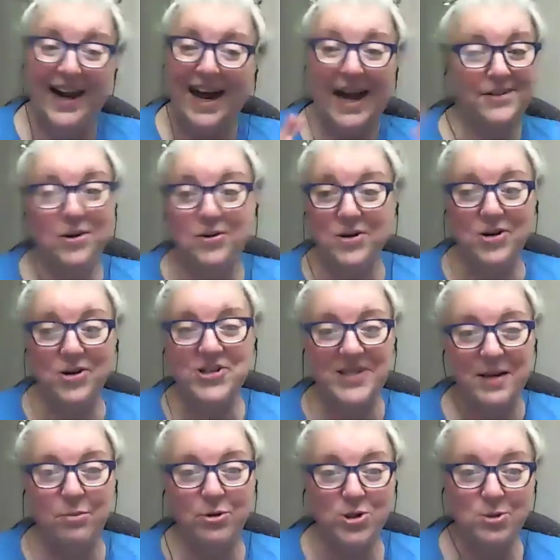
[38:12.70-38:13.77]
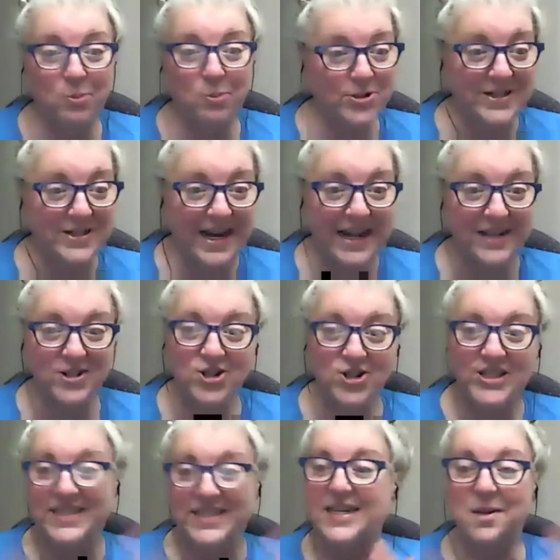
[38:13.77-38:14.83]
I don't Absolutely. understand most sports
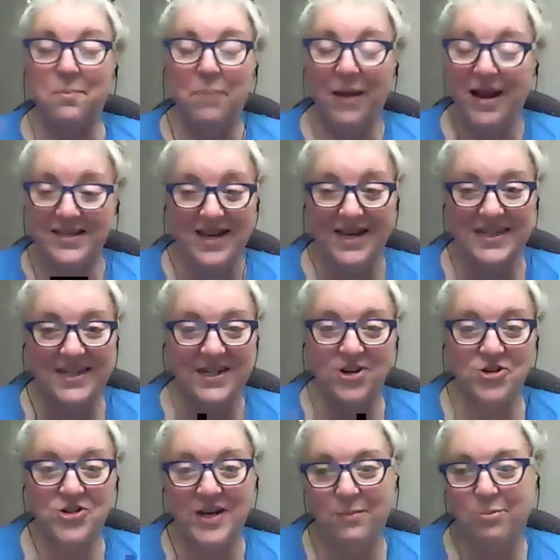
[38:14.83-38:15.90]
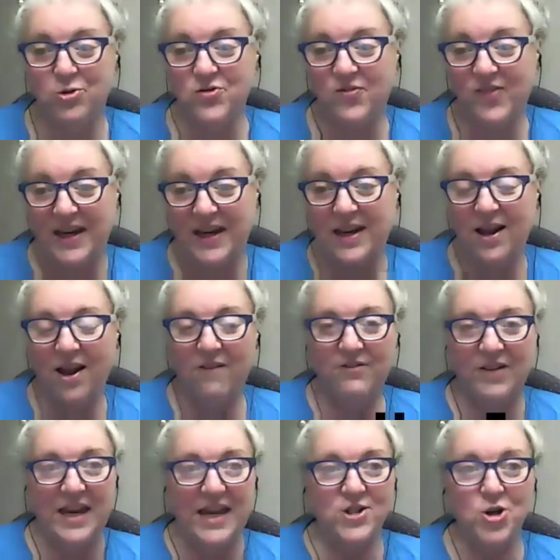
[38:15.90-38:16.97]
analogies, and in the past, I didn't understand most fin-
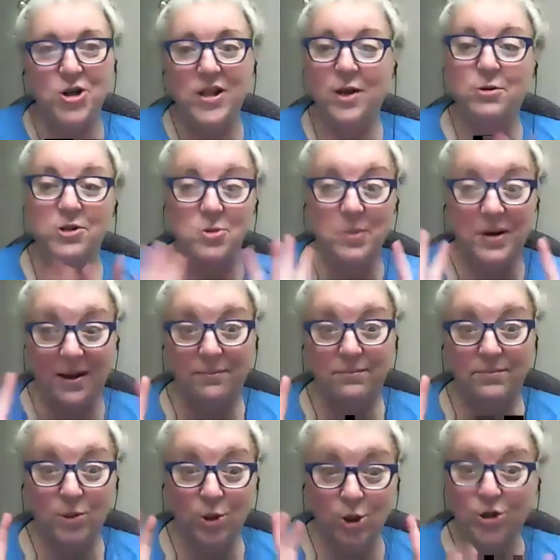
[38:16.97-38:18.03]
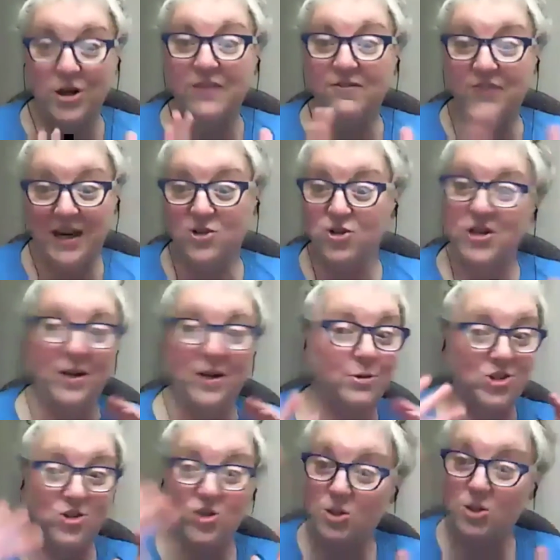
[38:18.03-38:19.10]
financial language. But I'm learning financial
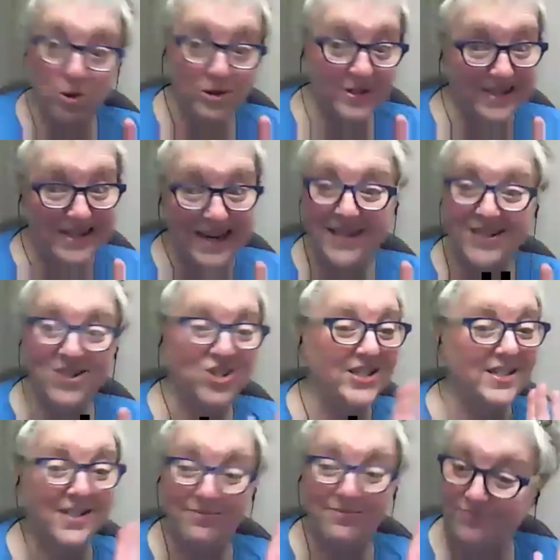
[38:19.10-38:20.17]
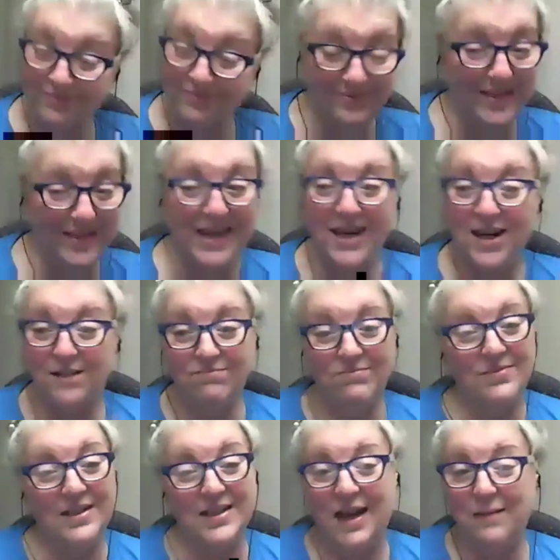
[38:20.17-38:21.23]
language. The sports analogies, they can.
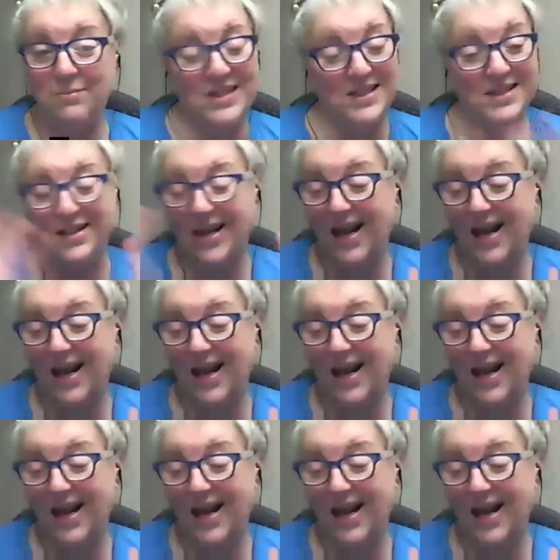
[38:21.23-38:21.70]
I'm still.